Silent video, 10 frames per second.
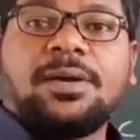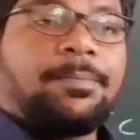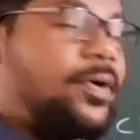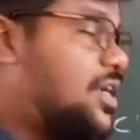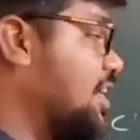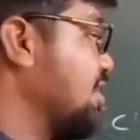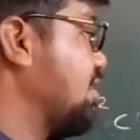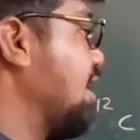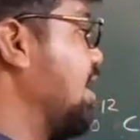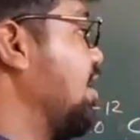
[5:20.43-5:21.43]

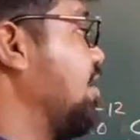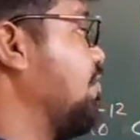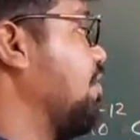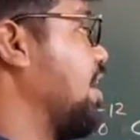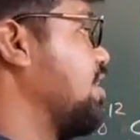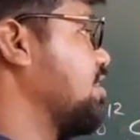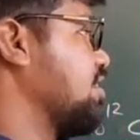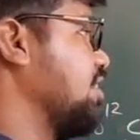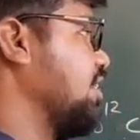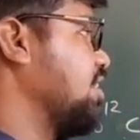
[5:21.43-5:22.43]
Potential difference
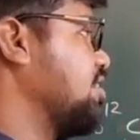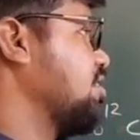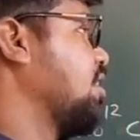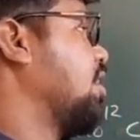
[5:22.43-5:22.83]
is